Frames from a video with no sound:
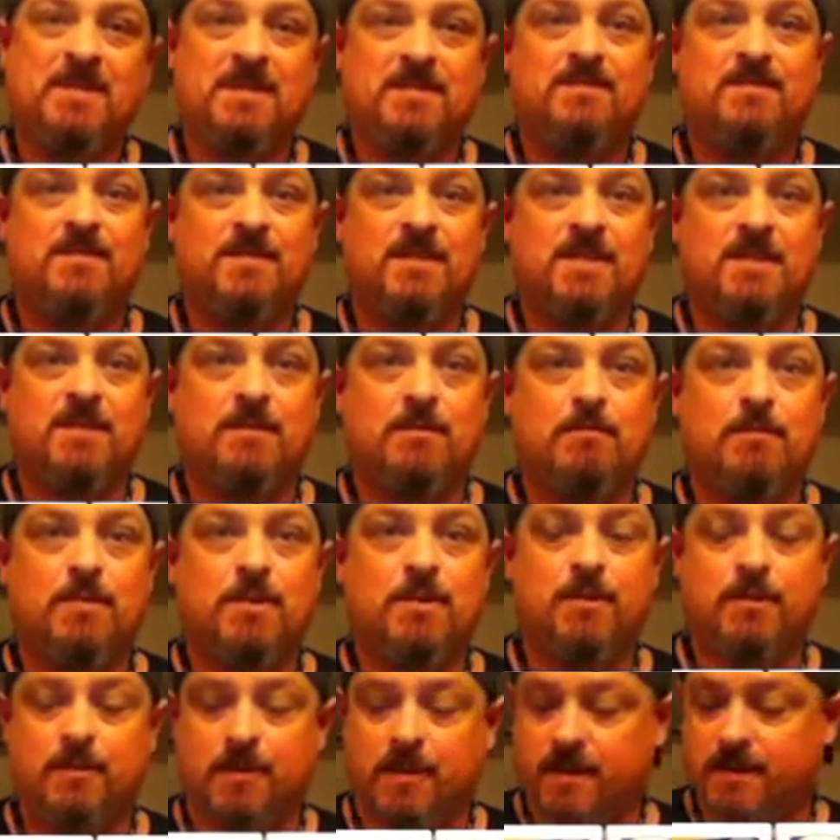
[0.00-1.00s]
father
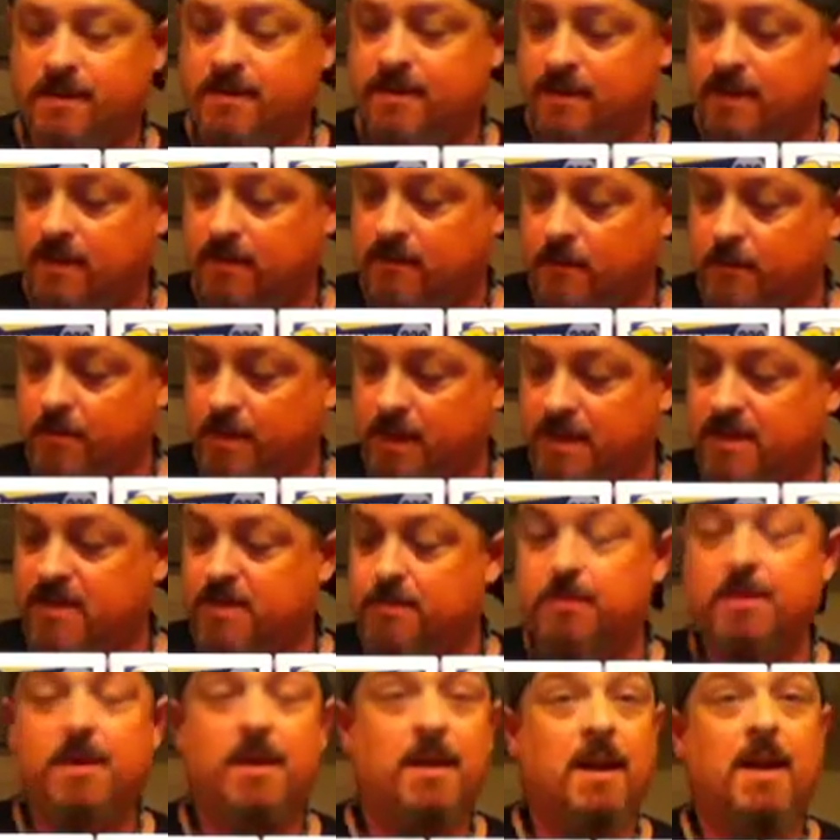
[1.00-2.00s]
murdering son of a
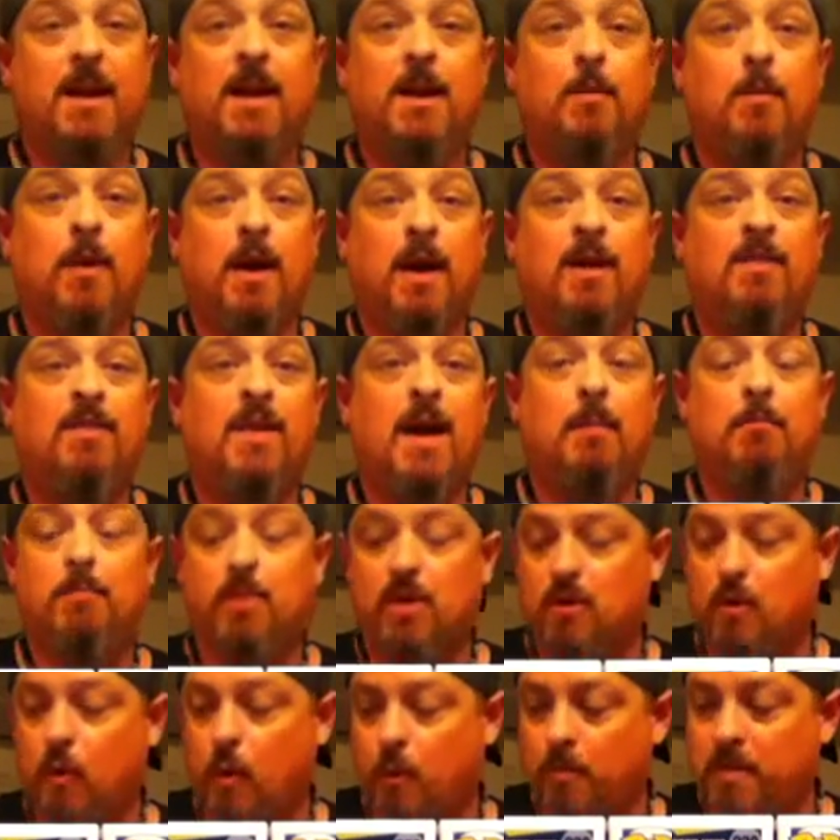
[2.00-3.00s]
bitch. But anyway, that
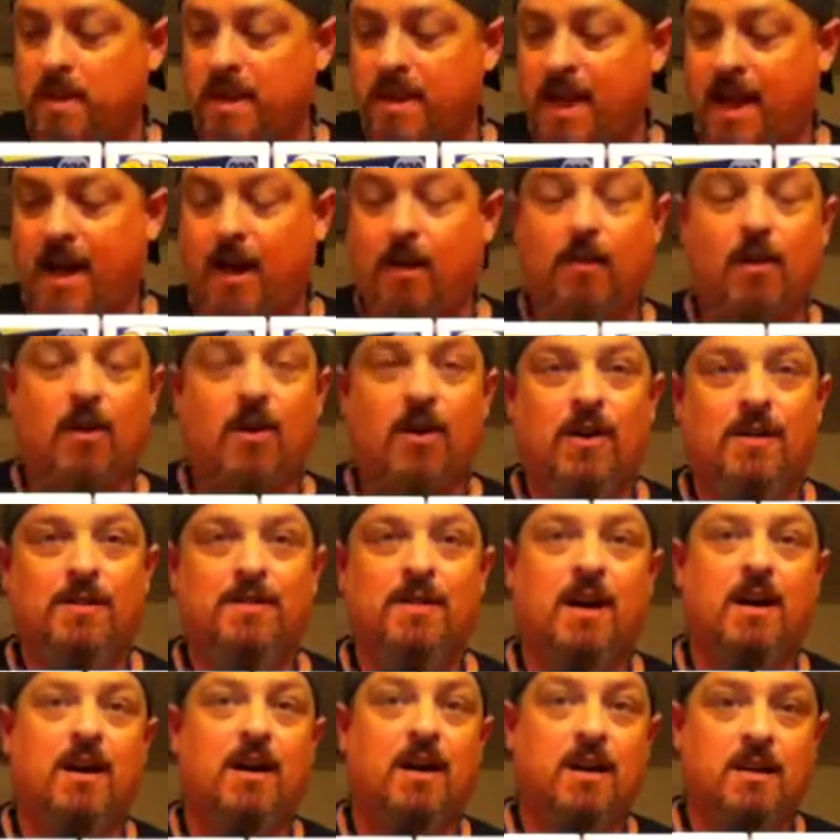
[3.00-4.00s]
book will be out
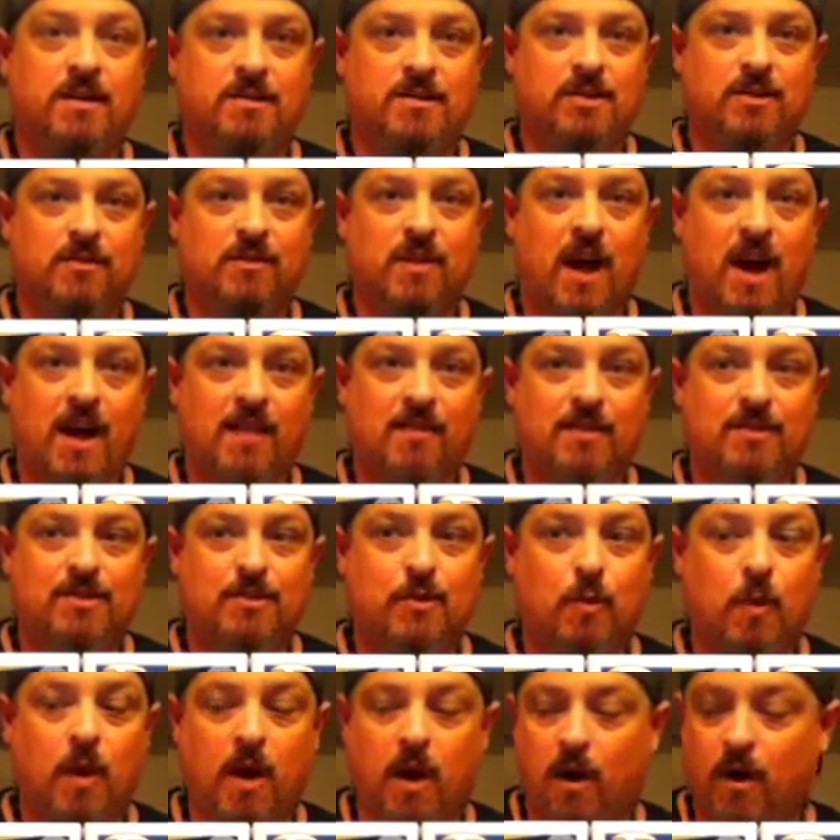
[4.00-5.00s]
on July the
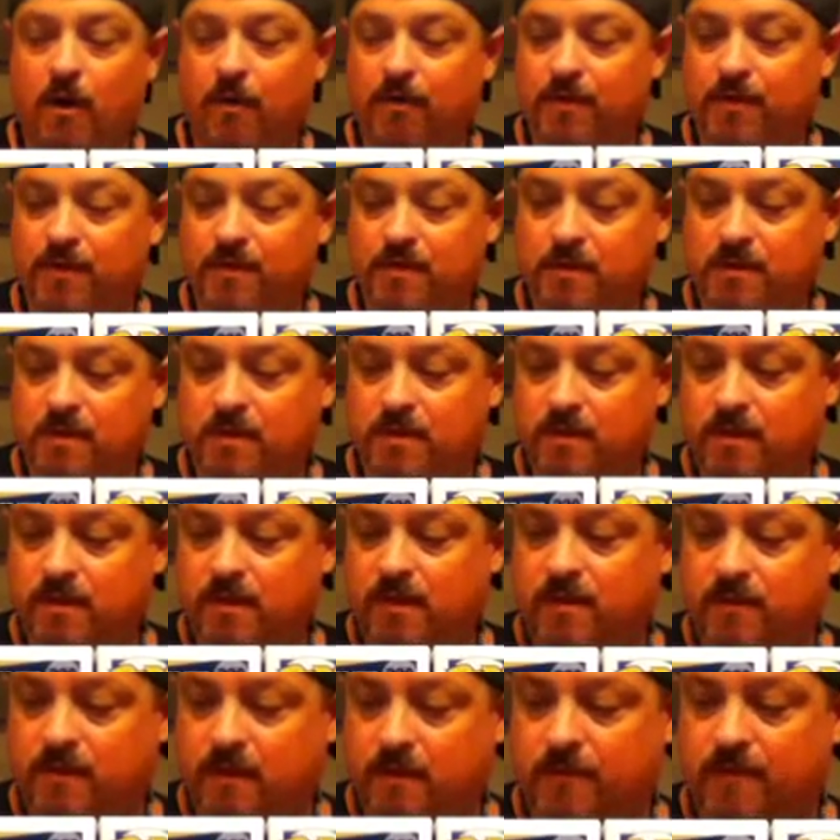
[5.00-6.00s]
12th
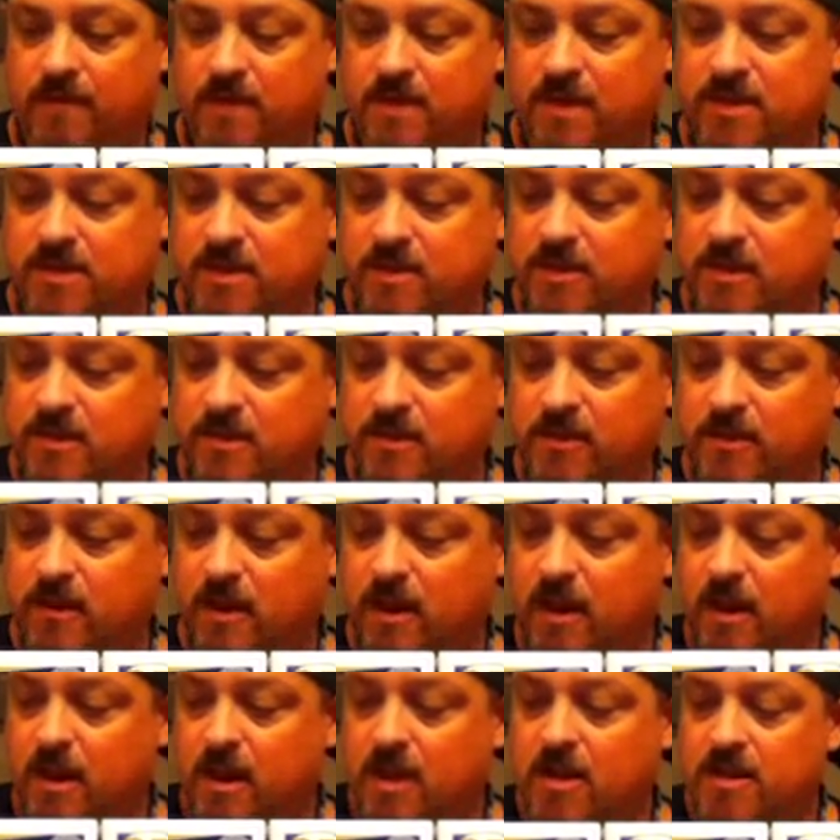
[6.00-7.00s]
of this year.
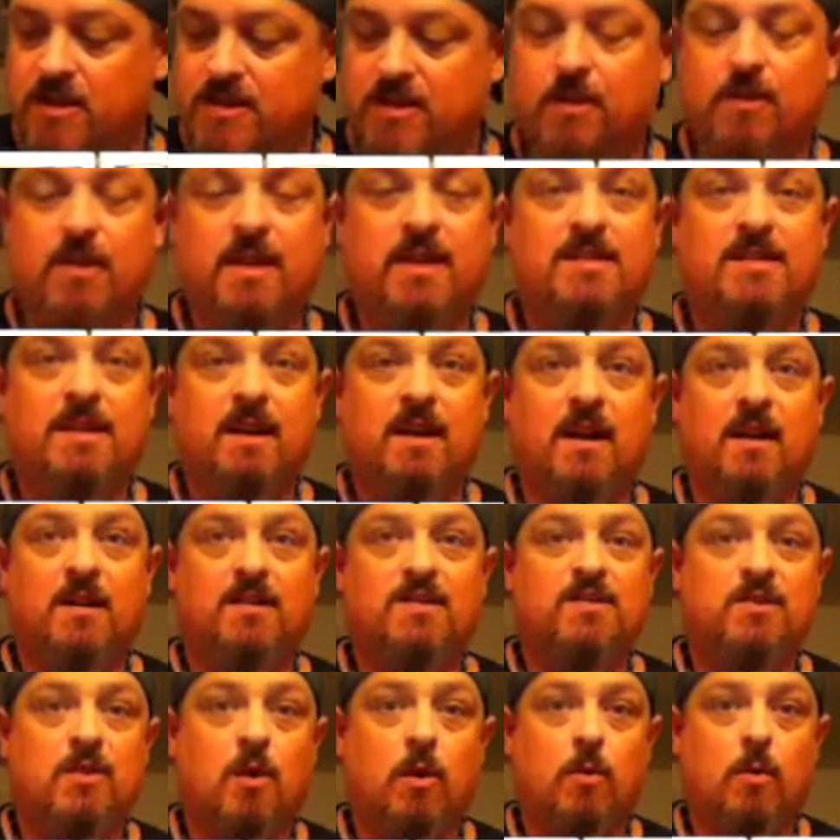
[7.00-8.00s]
So that's
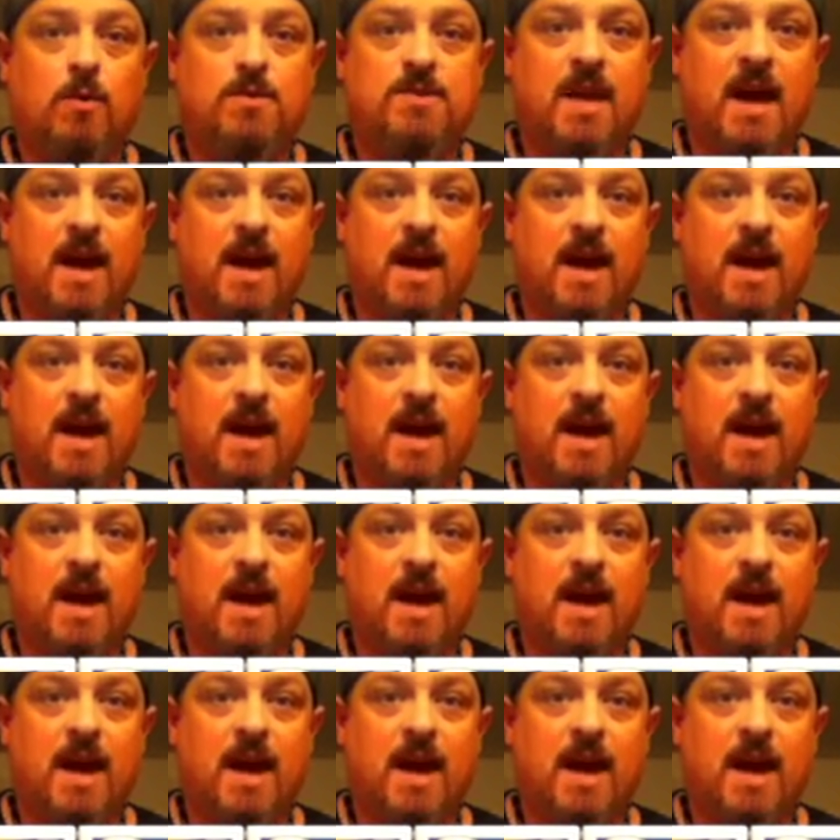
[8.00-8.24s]
Star Wars